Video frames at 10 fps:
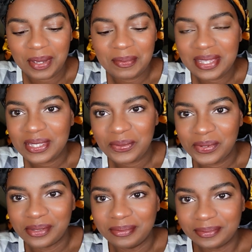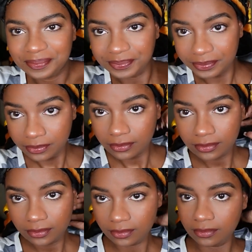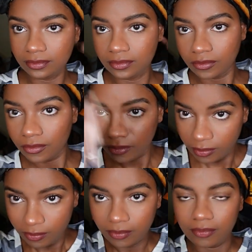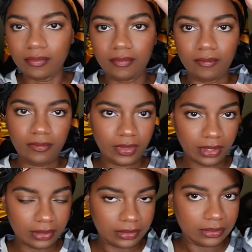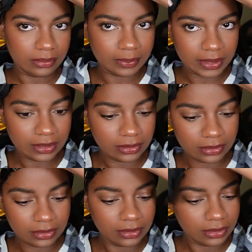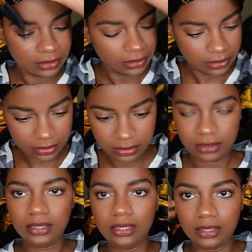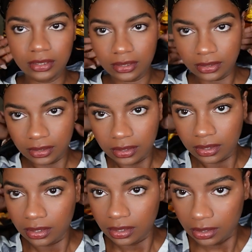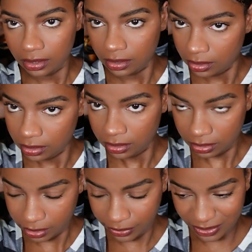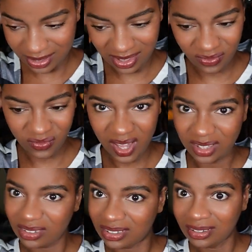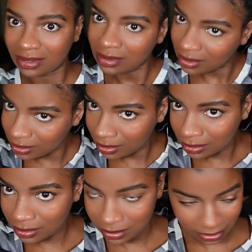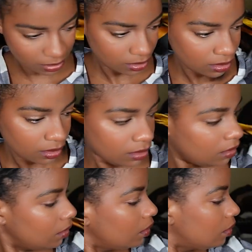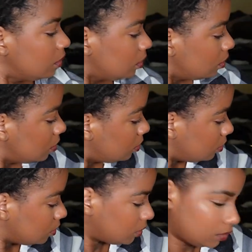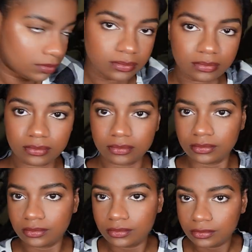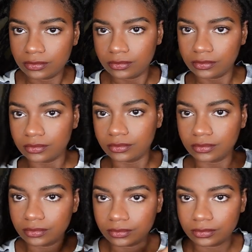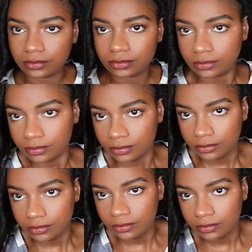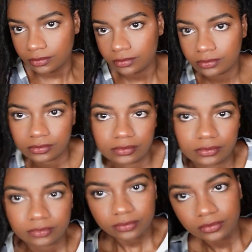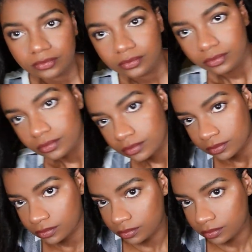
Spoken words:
Zoom you back out, see that messy room I got back there. Don't mind that, for real. If you stuck with me this long, you're a trooper, and I think we should be friends. So you should follow me on all the things that people follow each other on,